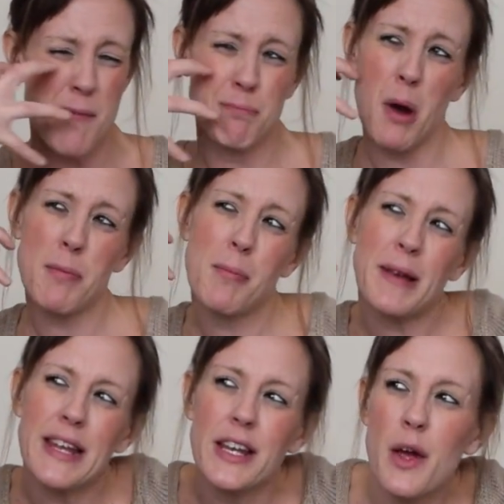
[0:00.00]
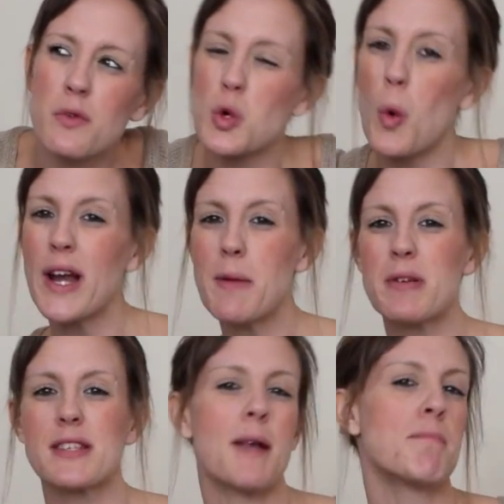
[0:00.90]
Probably, you know,
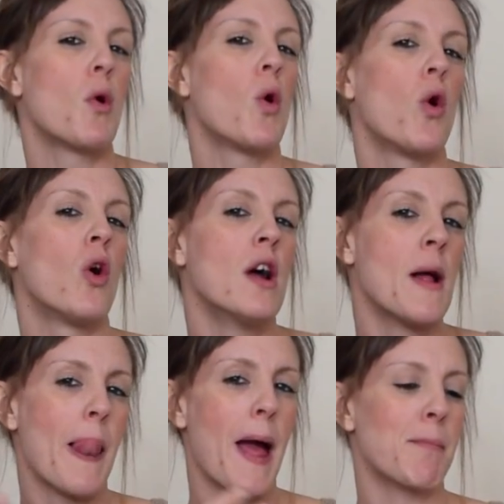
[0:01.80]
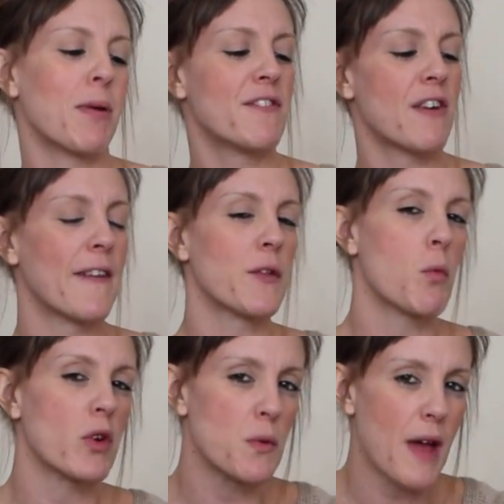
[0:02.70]
20% more amplified than
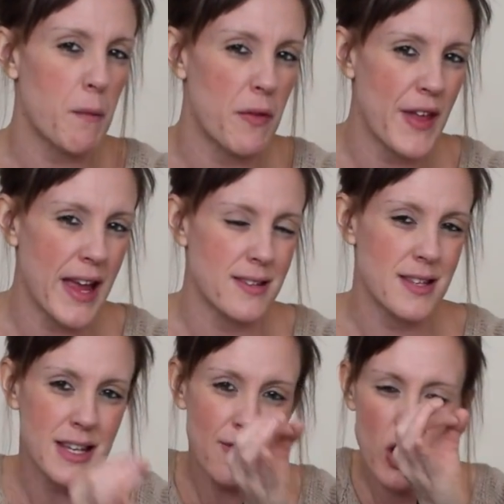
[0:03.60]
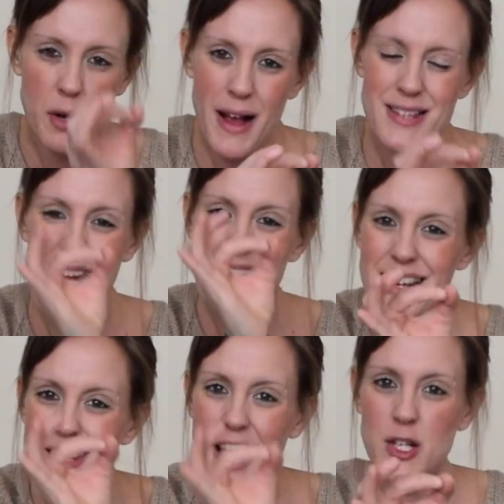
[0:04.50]
what you get with this, and you've got to ask,
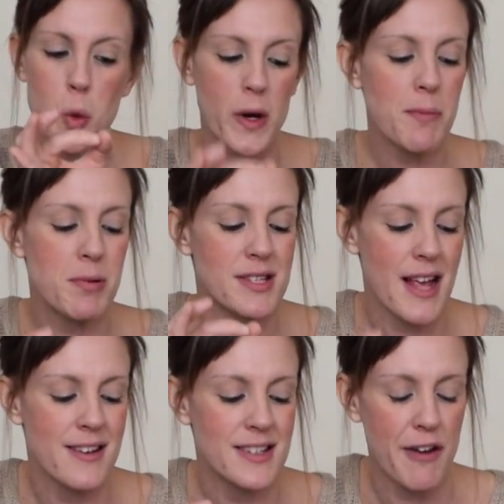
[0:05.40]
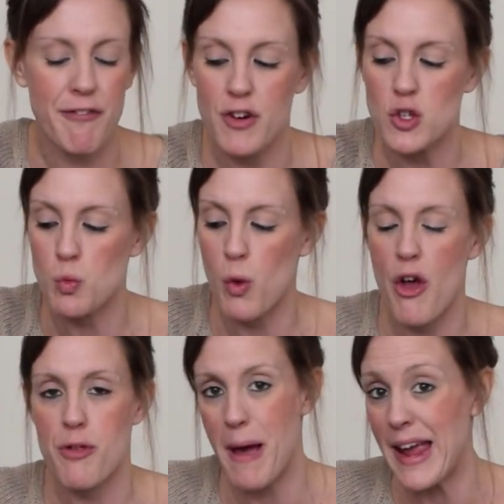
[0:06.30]
is that 20% difference
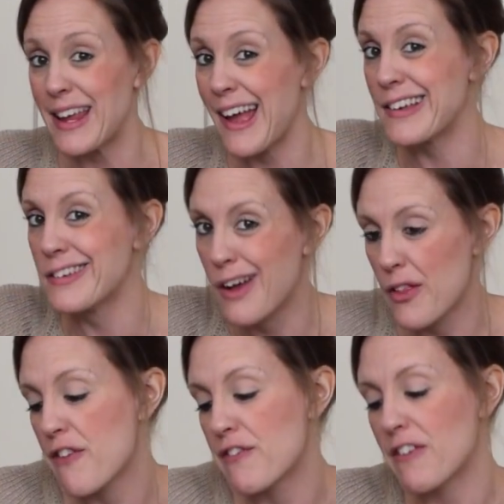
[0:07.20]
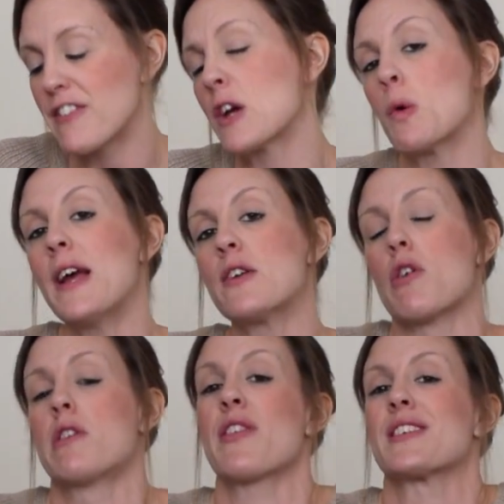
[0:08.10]
worth paying another 50 quid
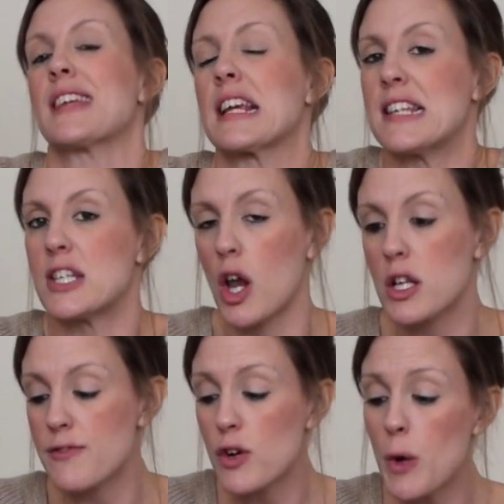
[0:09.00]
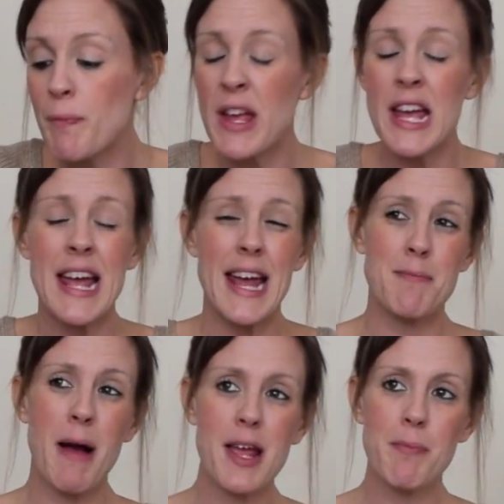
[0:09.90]
or another $60 for? In
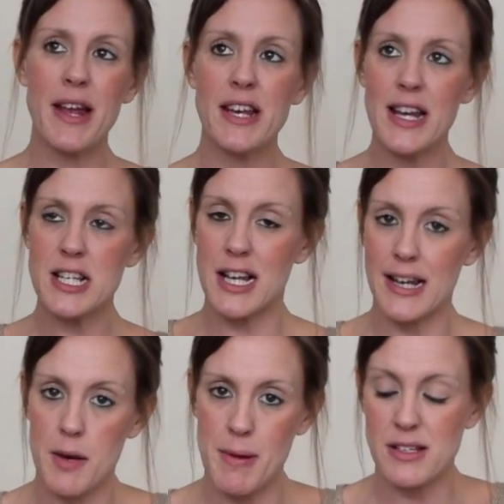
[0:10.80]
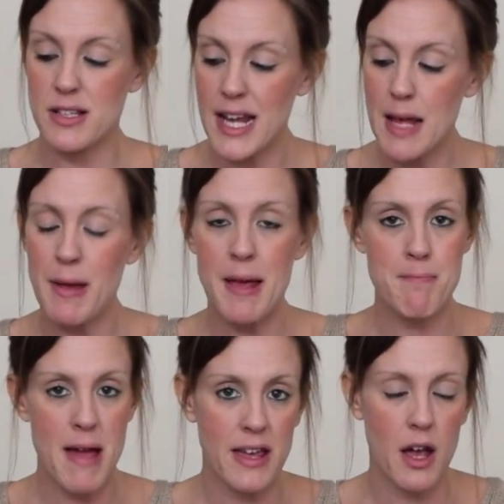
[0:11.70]
my opinion, it's a little bit steep. It
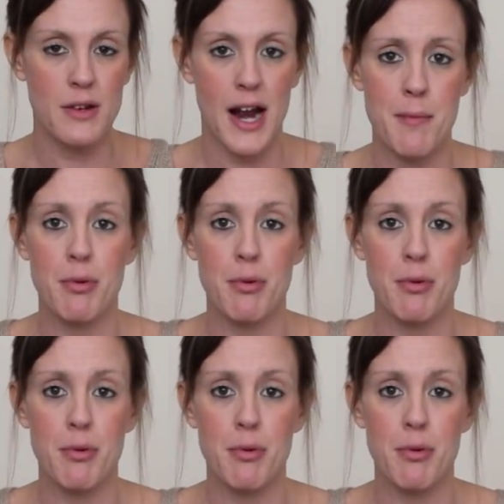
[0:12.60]
may go down in